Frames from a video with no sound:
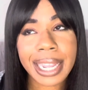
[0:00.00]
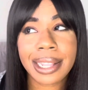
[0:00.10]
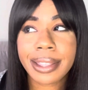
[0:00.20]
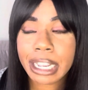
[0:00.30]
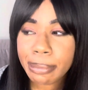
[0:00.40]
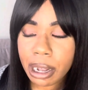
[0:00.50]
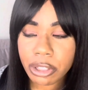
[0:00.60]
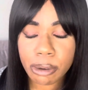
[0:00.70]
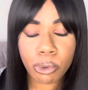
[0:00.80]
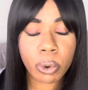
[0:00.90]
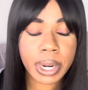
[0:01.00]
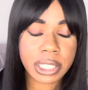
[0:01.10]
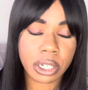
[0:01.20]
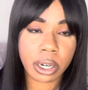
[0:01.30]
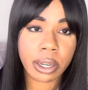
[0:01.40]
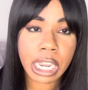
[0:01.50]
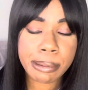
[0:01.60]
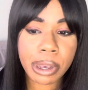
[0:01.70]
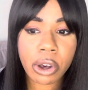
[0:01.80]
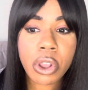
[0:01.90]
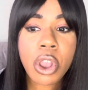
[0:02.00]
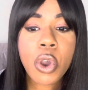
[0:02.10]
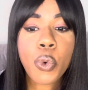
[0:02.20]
And I think about their more ways to earn email